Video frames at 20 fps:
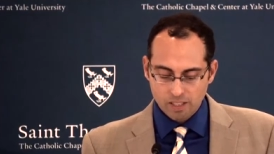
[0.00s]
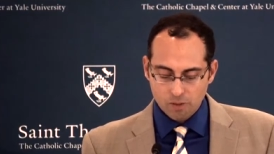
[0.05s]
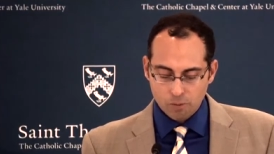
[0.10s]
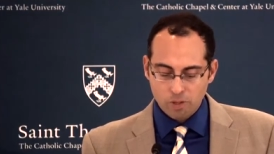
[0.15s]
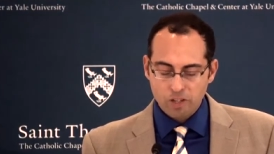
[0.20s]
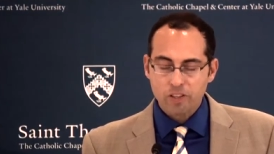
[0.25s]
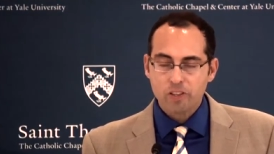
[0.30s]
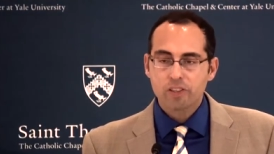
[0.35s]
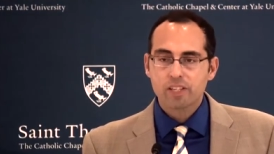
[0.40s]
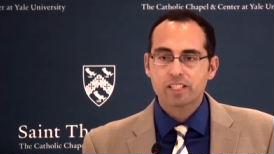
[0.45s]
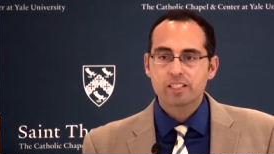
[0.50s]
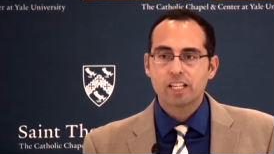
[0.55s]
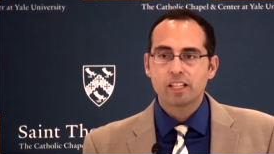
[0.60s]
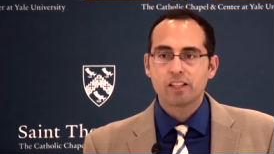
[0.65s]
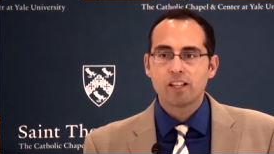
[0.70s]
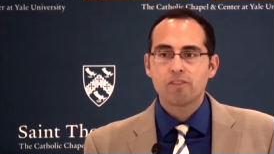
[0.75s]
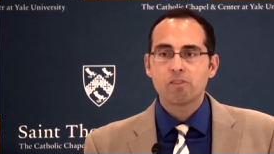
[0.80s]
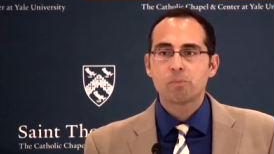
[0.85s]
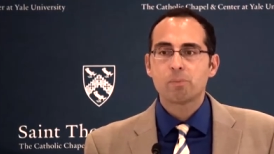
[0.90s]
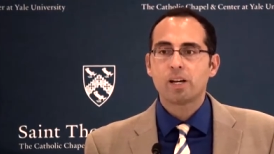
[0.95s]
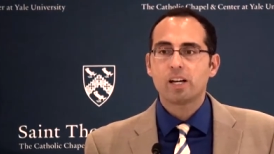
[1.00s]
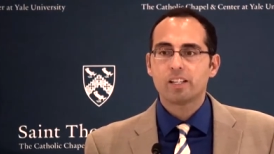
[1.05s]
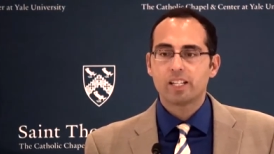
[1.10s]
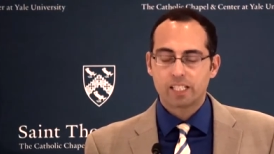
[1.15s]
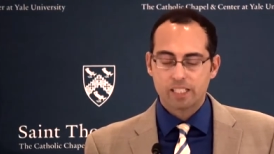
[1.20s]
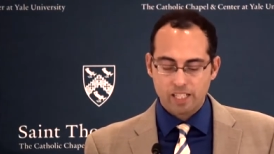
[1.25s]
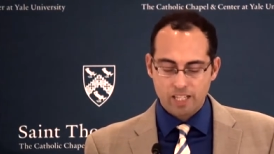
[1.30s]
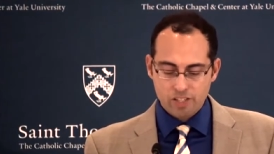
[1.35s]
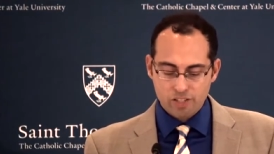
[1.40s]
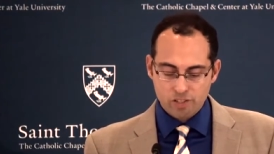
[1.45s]
One of the things I love about
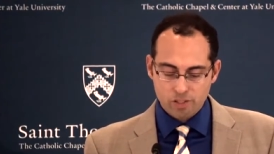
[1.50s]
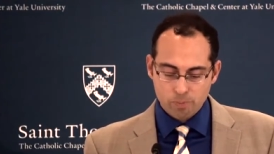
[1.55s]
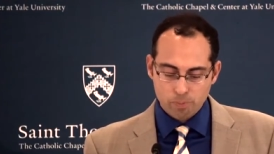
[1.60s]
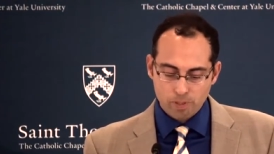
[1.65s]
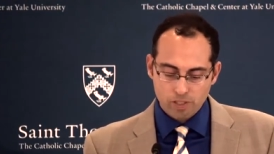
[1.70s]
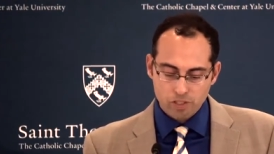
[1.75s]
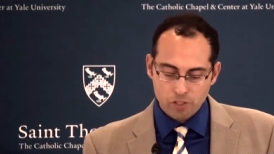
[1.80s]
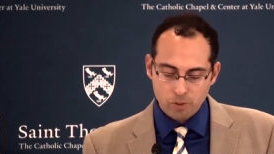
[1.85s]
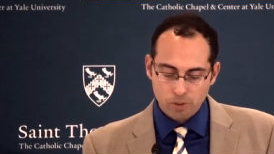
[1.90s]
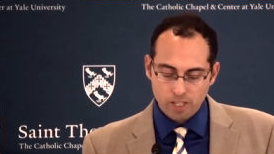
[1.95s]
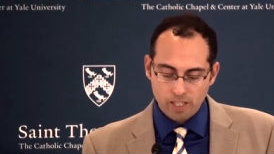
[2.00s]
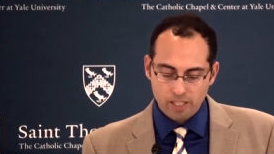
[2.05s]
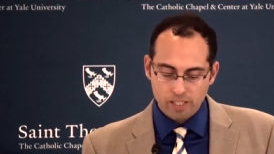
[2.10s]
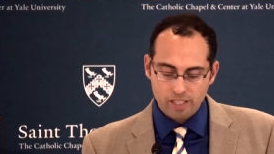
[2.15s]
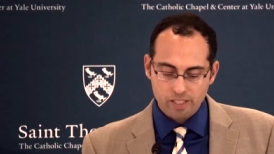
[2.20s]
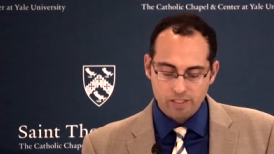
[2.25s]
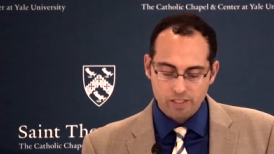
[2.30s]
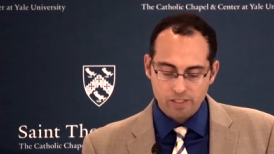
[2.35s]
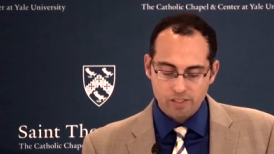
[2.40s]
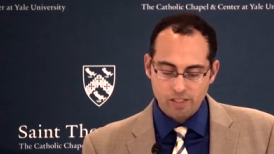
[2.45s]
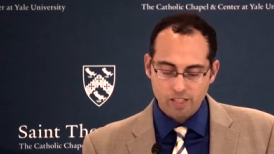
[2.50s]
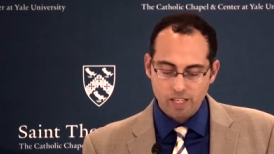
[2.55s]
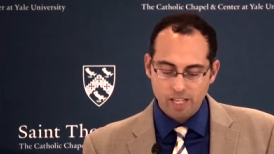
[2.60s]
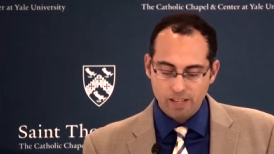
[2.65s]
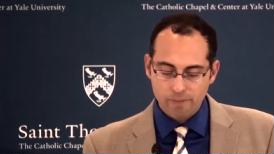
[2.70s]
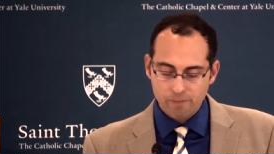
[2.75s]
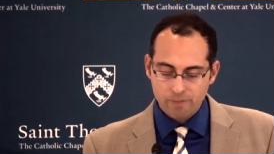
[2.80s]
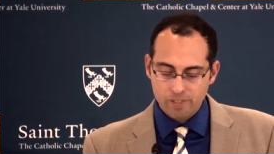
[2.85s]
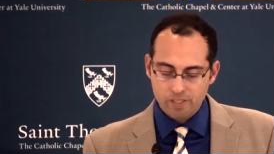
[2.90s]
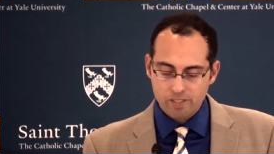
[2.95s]
Ignatian spirituality is its
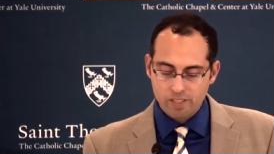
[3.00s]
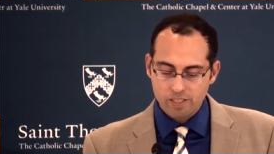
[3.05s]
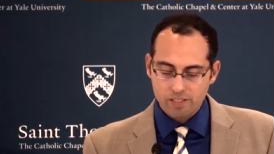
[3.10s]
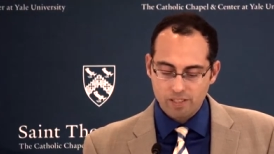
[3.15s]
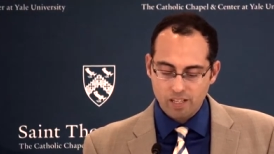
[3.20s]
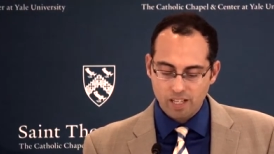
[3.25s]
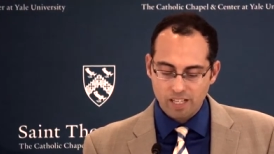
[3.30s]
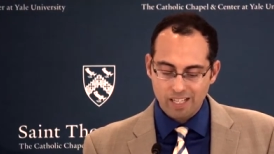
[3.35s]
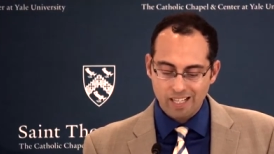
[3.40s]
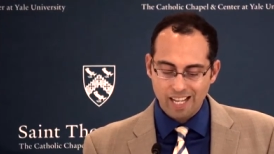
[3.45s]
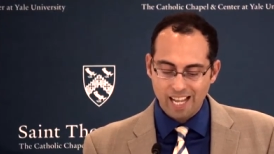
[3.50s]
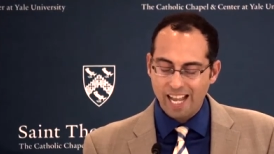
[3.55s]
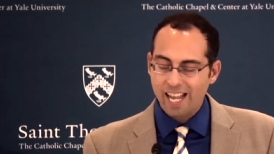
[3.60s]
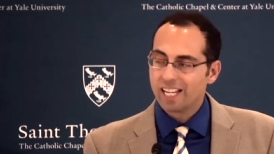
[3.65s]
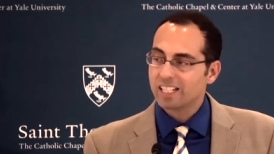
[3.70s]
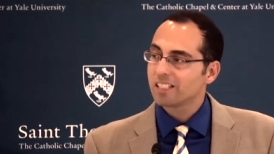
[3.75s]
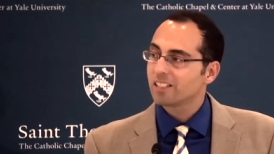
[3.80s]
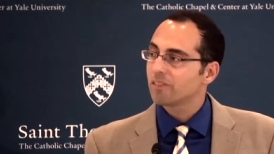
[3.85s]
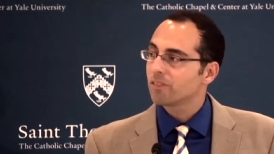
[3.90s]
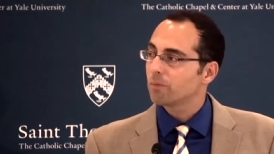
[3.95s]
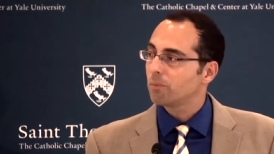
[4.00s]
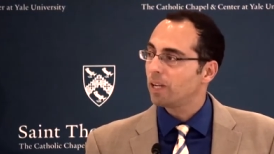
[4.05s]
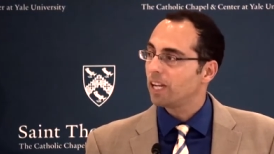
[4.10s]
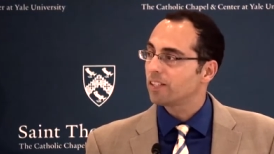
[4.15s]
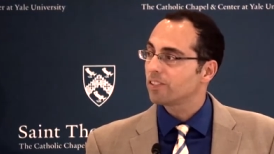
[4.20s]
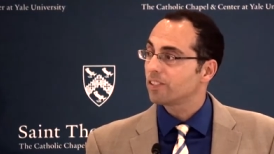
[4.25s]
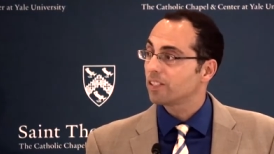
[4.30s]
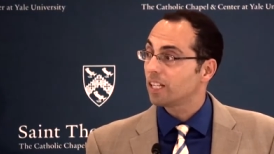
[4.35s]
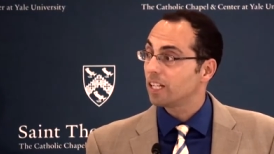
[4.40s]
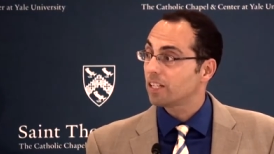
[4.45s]
emphasis on an active
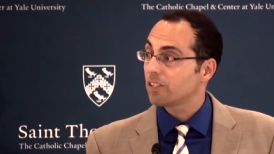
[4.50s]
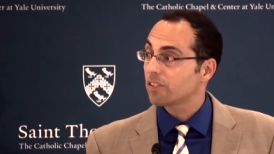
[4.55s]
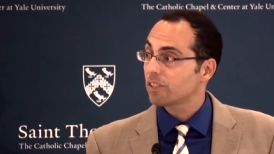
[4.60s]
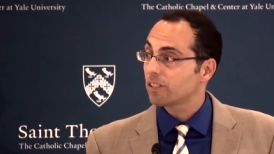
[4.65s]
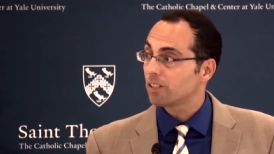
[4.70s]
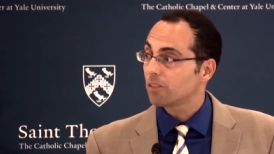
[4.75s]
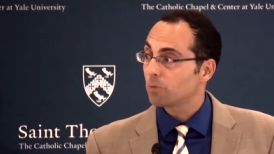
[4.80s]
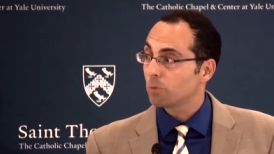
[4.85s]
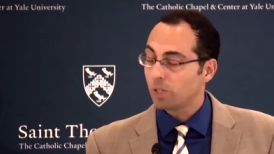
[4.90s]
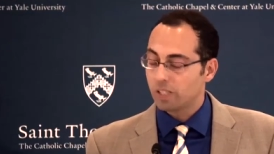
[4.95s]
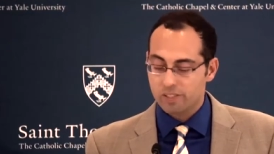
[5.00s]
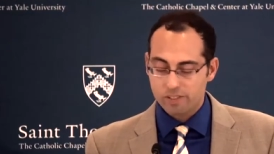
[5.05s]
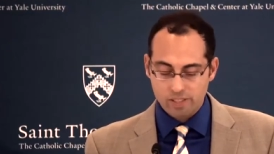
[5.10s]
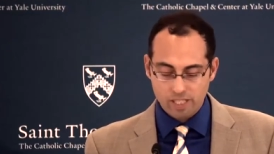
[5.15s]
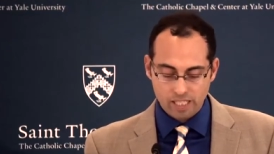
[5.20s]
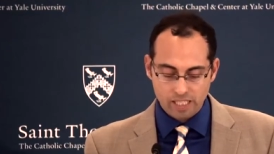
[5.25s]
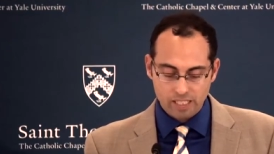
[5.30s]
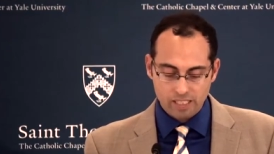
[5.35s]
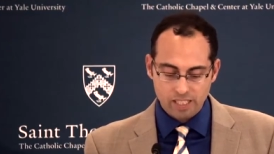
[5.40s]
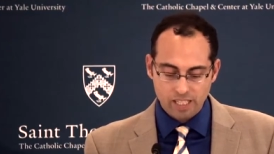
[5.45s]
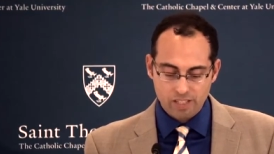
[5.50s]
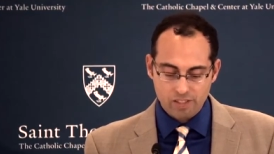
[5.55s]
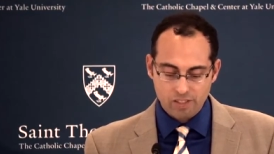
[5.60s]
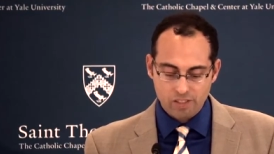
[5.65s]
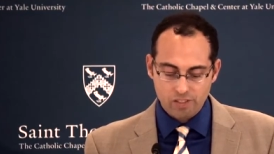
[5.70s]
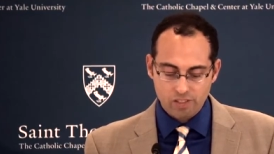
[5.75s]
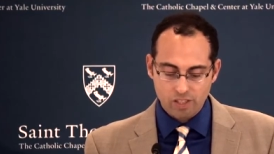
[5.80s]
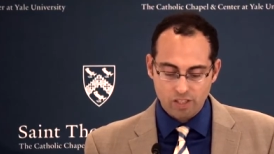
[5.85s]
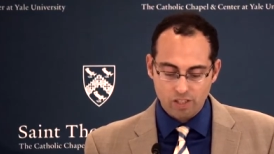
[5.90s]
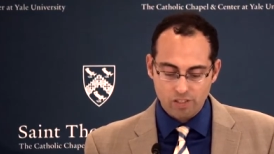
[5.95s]
imagination, what St.
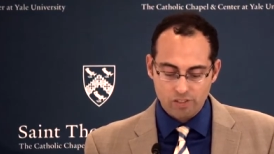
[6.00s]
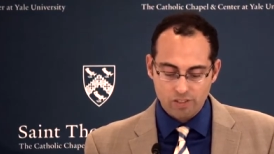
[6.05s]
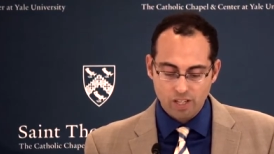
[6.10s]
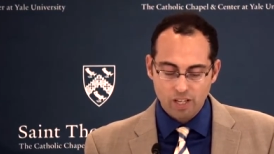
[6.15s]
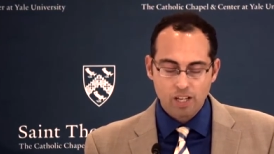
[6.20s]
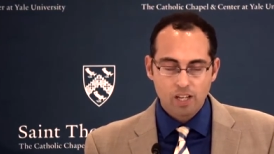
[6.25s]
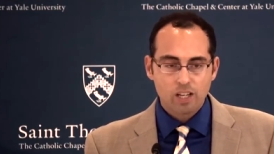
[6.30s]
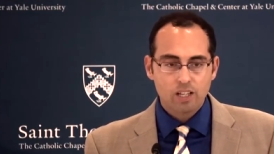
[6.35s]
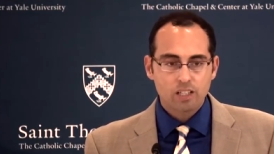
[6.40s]
Ignatius calls